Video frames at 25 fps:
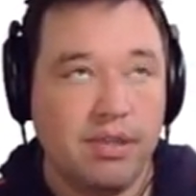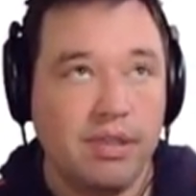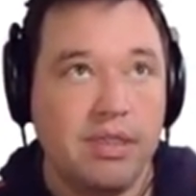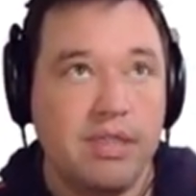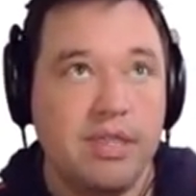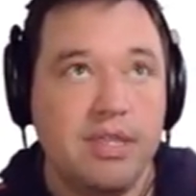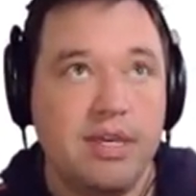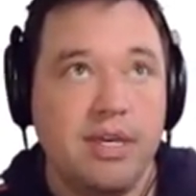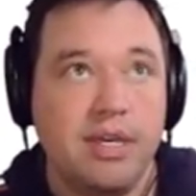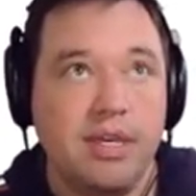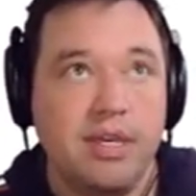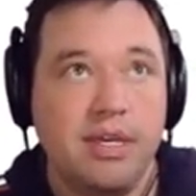
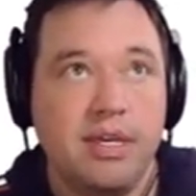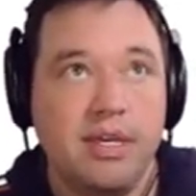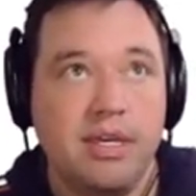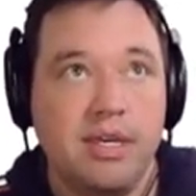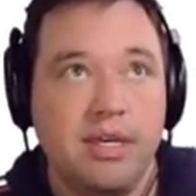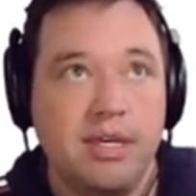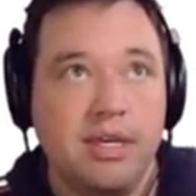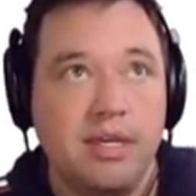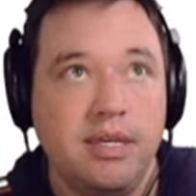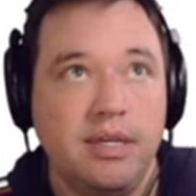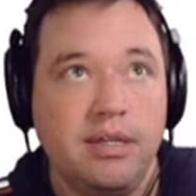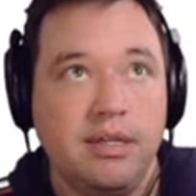
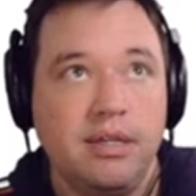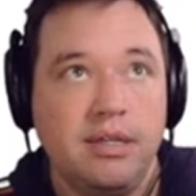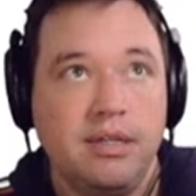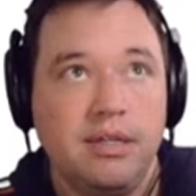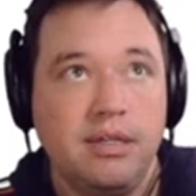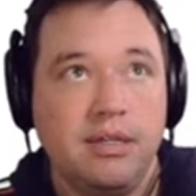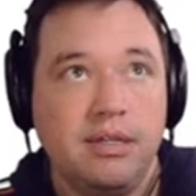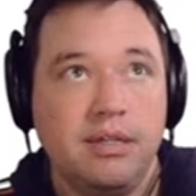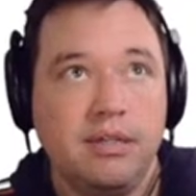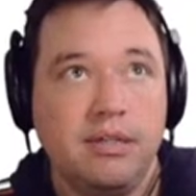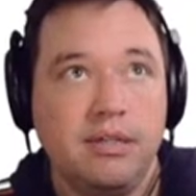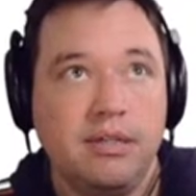the
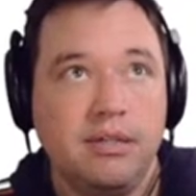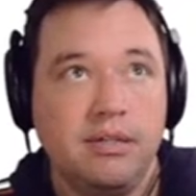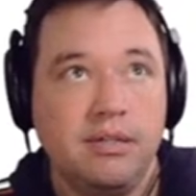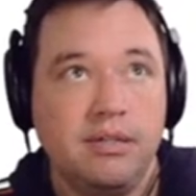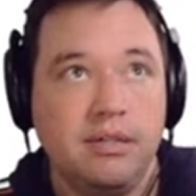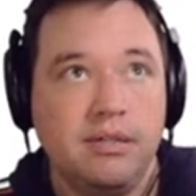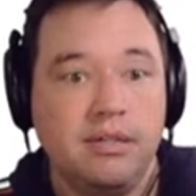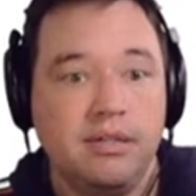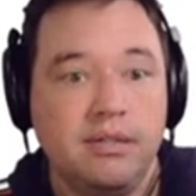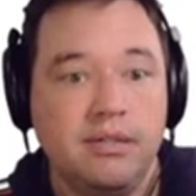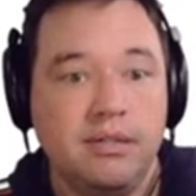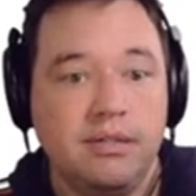
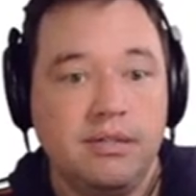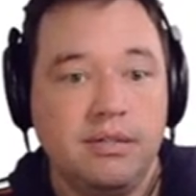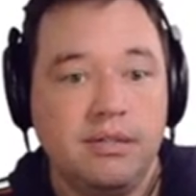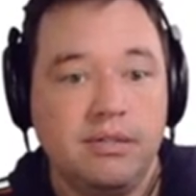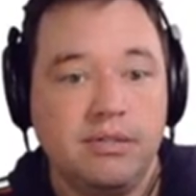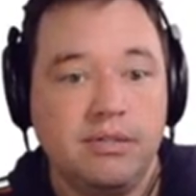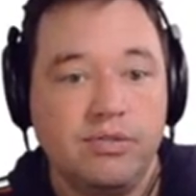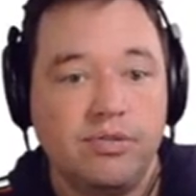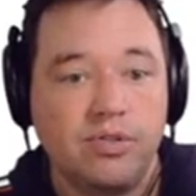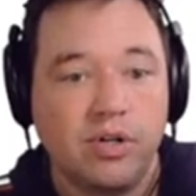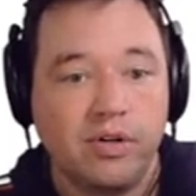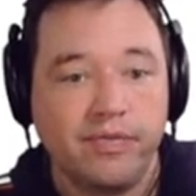
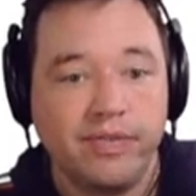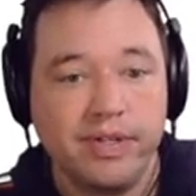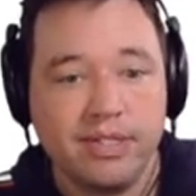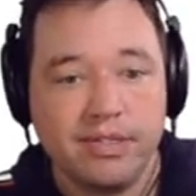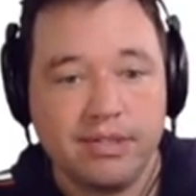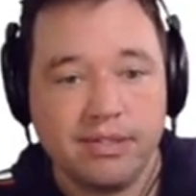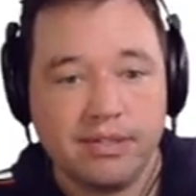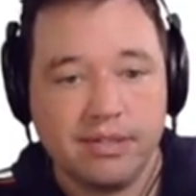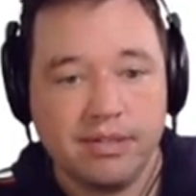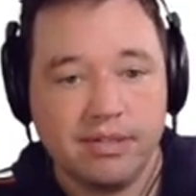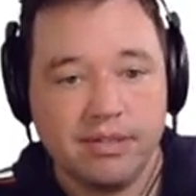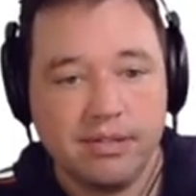
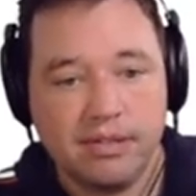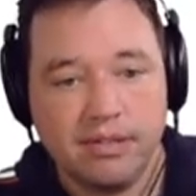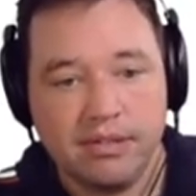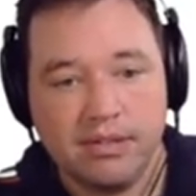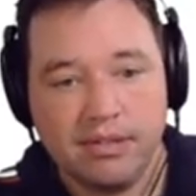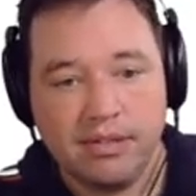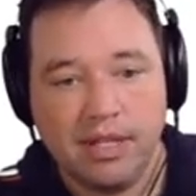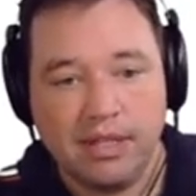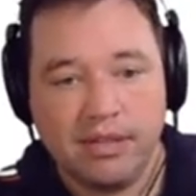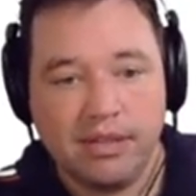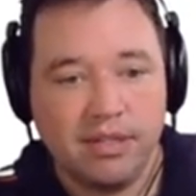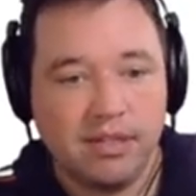service
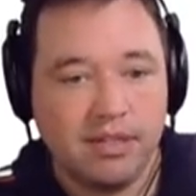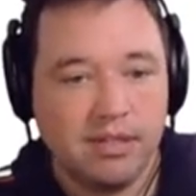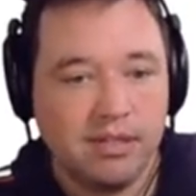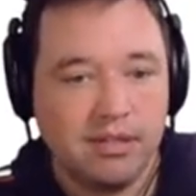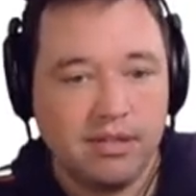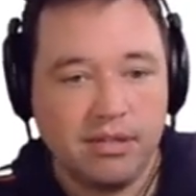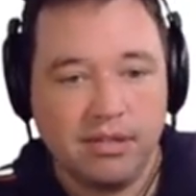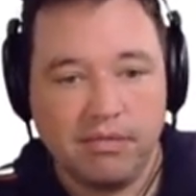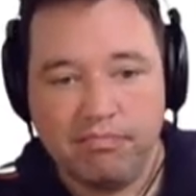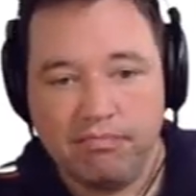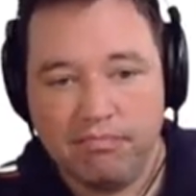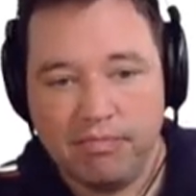that
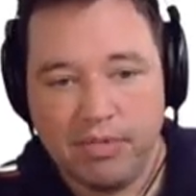the,